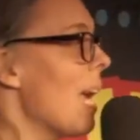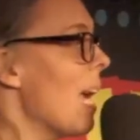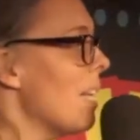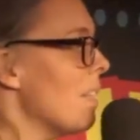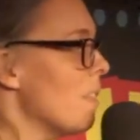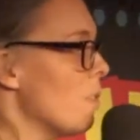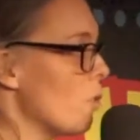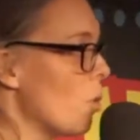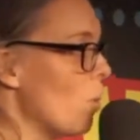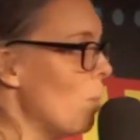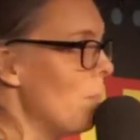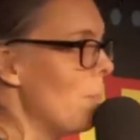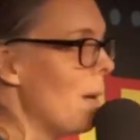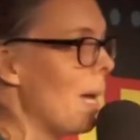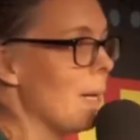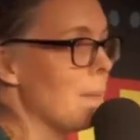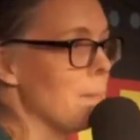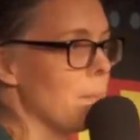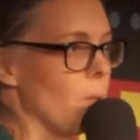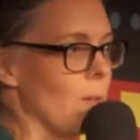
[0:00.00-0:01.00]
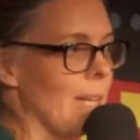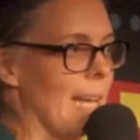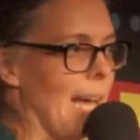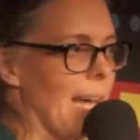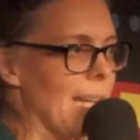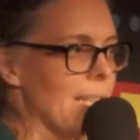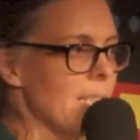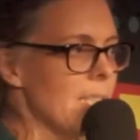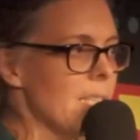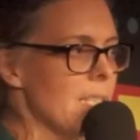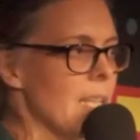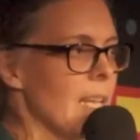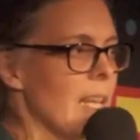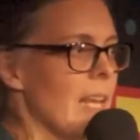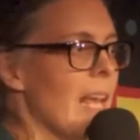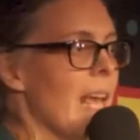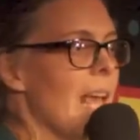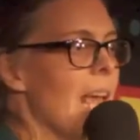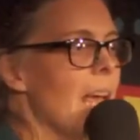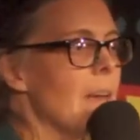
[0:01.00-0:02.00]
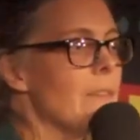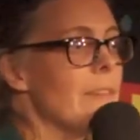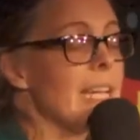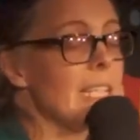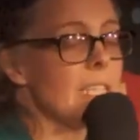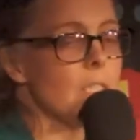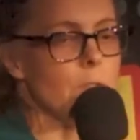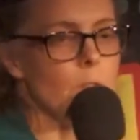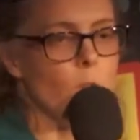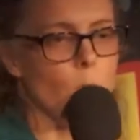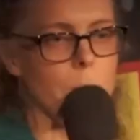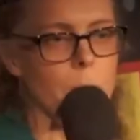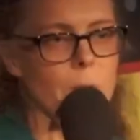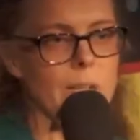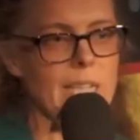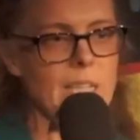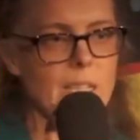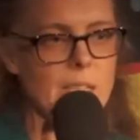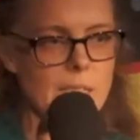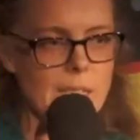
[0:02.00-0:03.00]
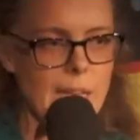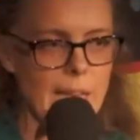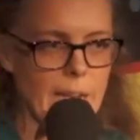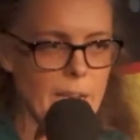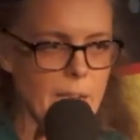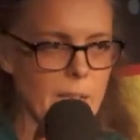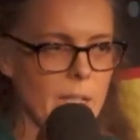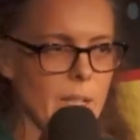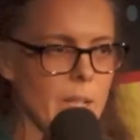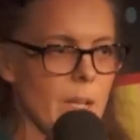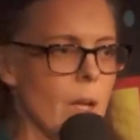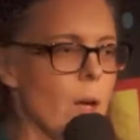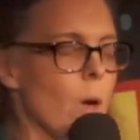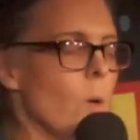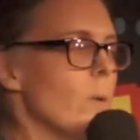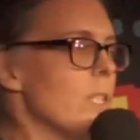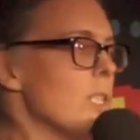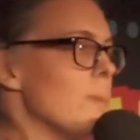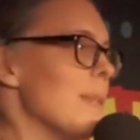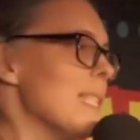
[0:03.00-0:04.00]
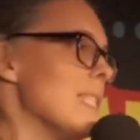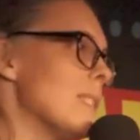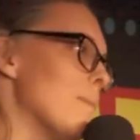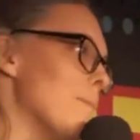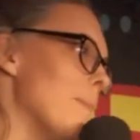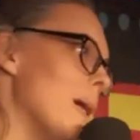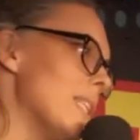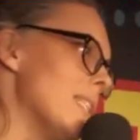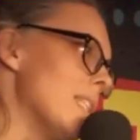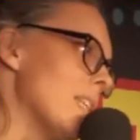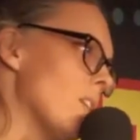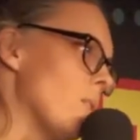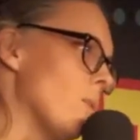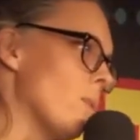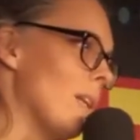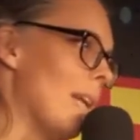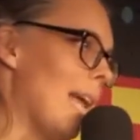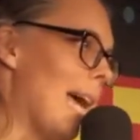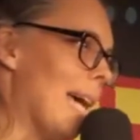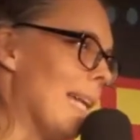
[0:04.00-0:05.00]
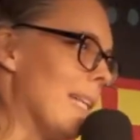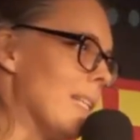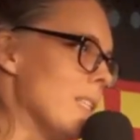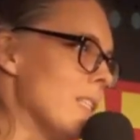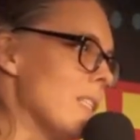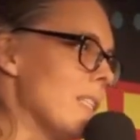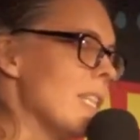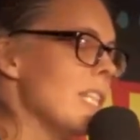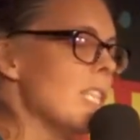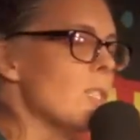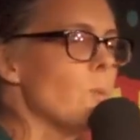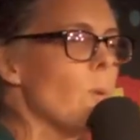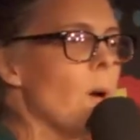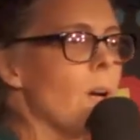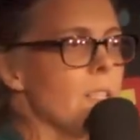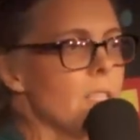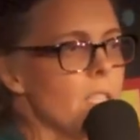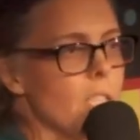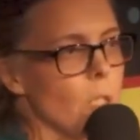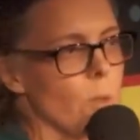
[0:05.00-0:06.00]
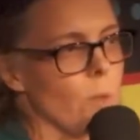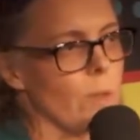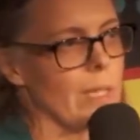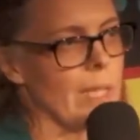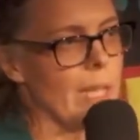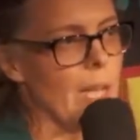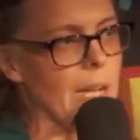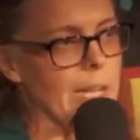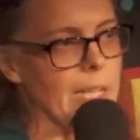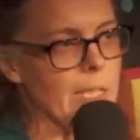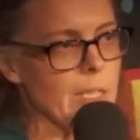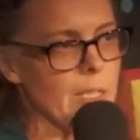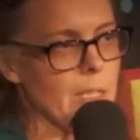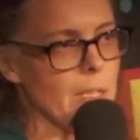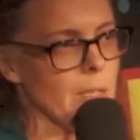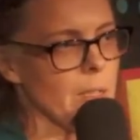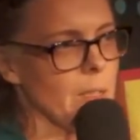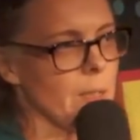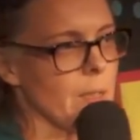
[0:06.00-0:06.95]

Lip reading: En rumpan på land är värd 2 på isen, which means a buttock on land is worth 2 on the ice.